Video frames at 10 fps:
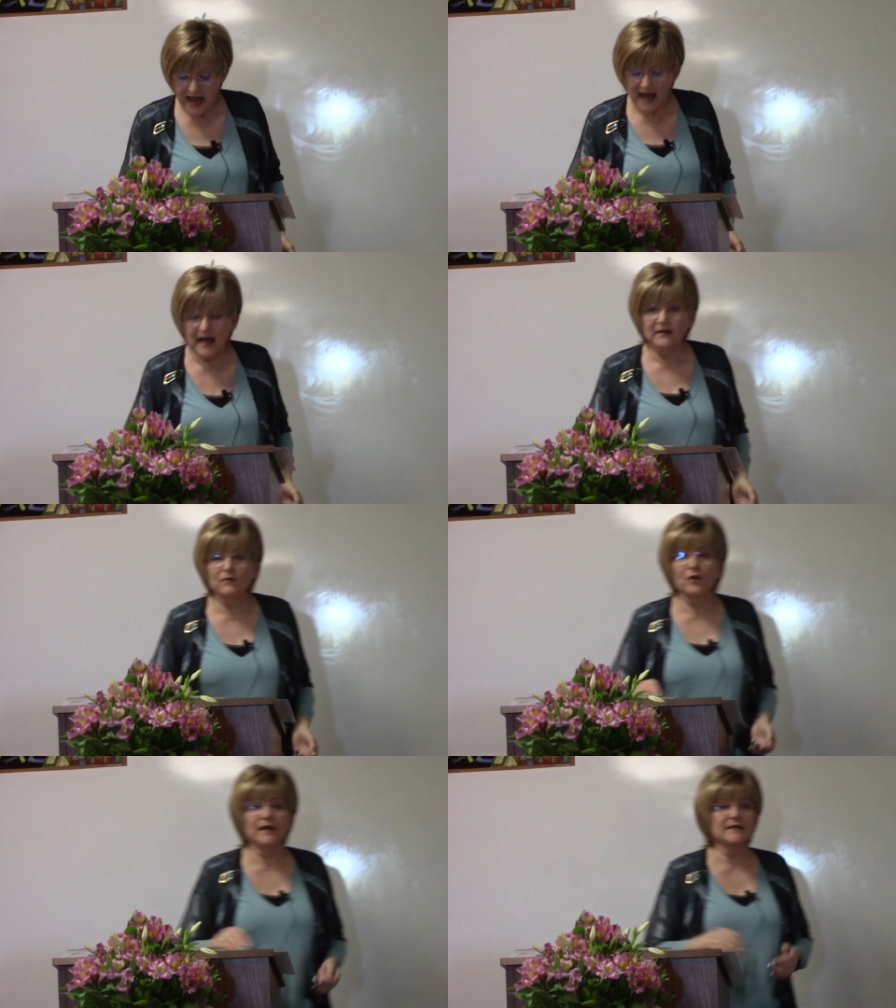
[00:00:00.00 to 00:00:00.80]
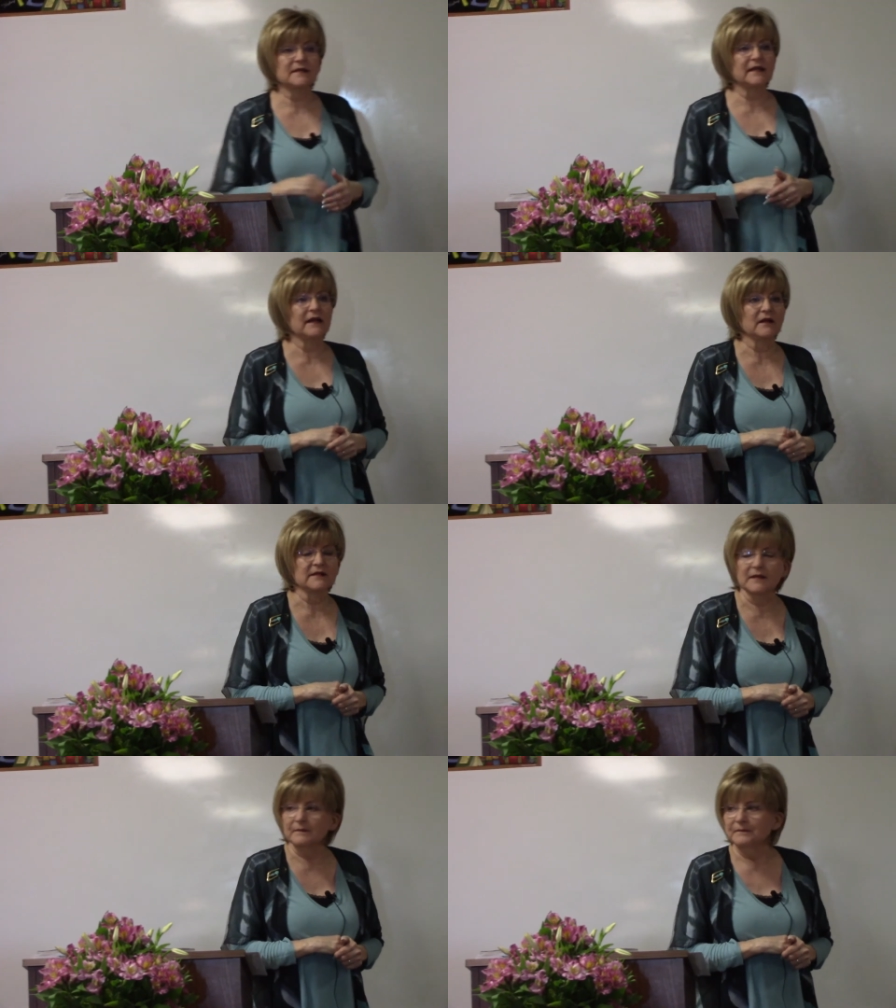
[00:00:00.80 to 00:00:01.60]
And what is
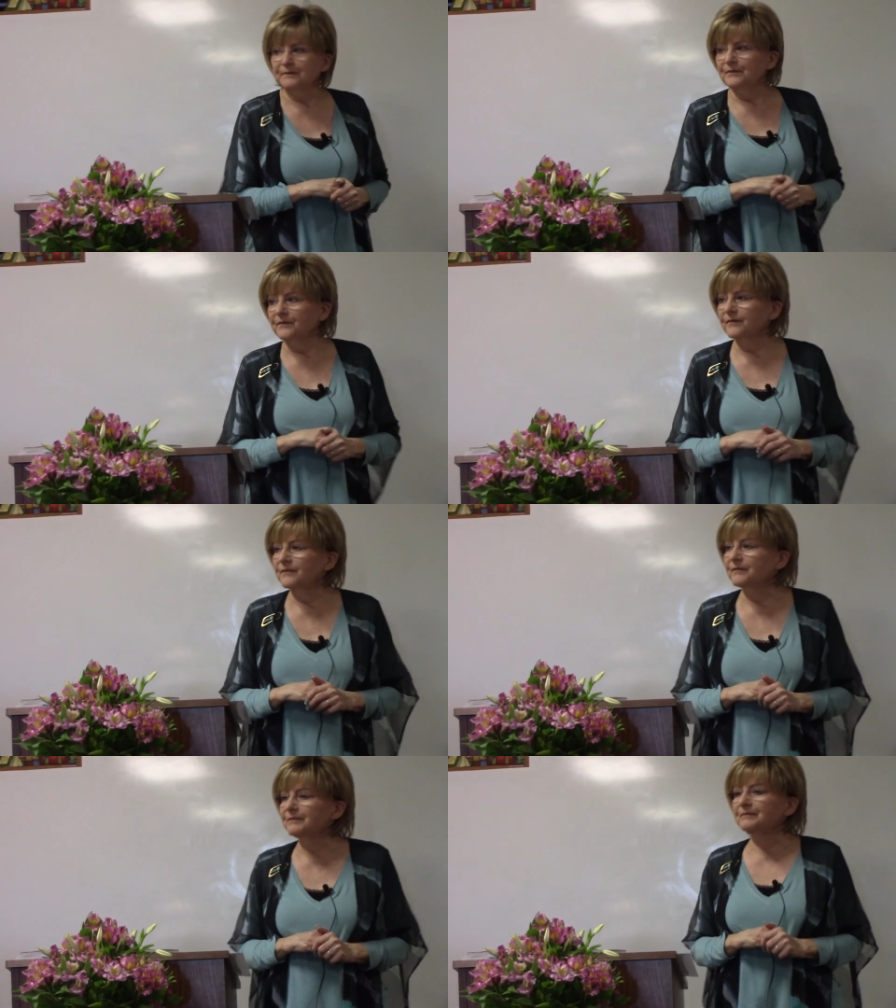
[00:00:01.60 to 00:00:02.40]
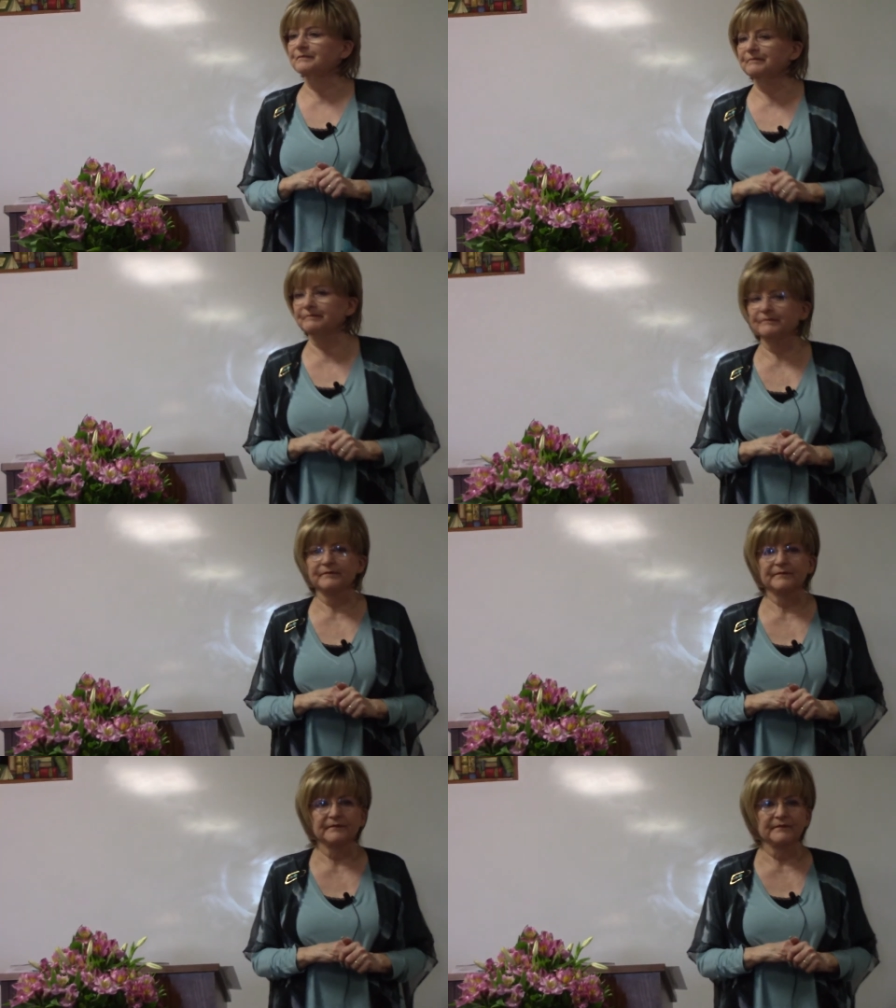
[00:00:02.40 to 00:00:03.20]
legalism? Um,
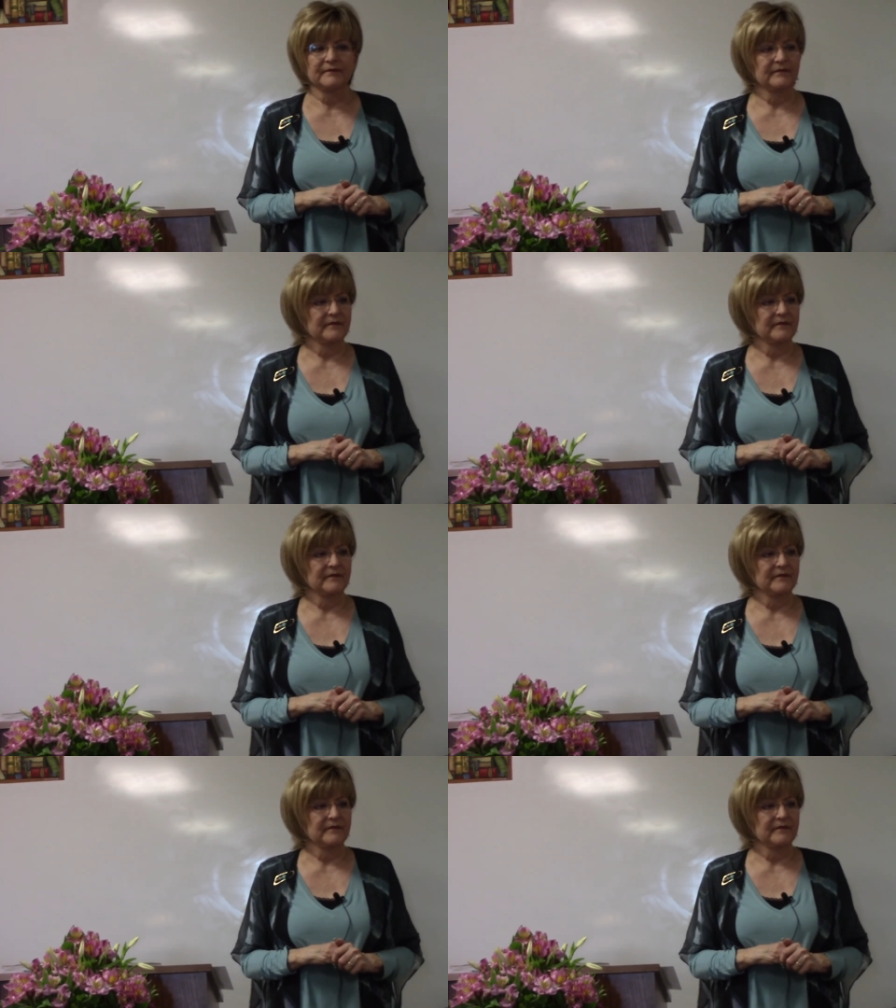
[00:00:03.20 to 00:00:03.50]
strict.